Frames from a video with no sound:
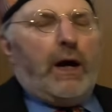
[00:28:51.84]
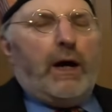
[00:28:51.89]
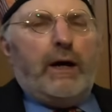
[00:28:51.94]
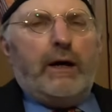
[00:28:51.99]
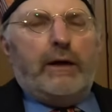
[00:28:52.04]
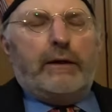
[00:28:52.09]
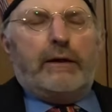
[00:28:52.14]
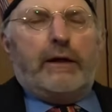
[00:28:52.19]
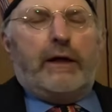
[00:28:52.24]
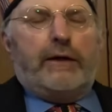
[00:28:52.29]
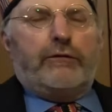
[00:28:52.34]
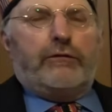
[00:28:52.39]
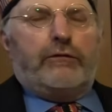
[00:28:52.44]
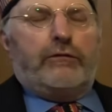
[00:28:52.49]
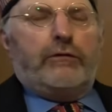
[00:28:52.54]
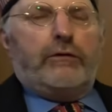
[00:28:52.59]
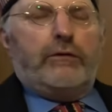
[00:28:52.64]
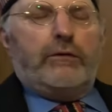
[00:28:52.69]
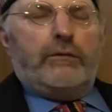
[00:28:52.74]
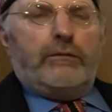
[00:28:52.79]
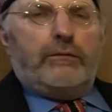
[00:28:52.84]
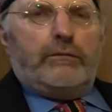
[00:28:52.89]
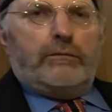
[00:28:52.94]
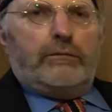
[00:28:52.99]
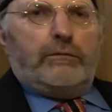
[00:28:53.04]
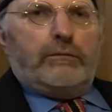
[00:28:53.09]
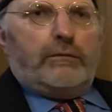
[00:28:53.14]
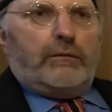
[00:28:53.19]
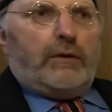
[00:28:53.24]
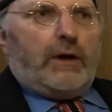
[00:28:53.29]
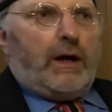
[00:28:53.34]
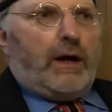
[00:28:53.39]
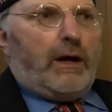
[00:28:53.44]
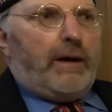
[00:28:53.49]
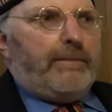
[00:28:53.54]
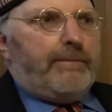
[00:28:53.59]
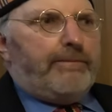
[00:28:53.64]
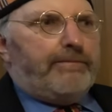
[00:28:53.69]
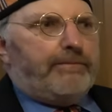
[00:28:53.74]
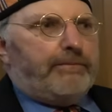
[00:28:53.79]
I'd like to
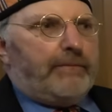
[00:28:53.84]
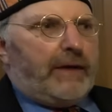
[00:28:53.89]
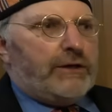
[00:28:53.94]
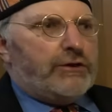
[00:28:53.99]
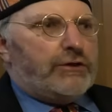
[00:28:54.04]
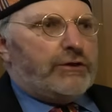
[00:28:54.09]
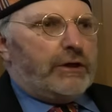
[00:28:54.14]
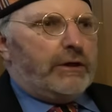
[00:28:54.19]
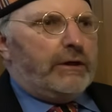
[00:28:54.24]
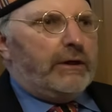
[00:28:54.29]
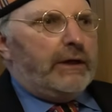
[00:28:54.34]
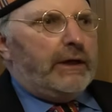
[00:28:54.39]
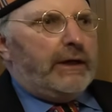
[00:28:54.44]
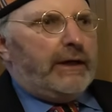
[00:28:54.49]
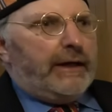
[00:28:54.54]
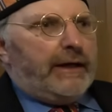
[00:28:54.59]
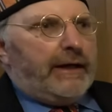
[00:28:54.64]
mention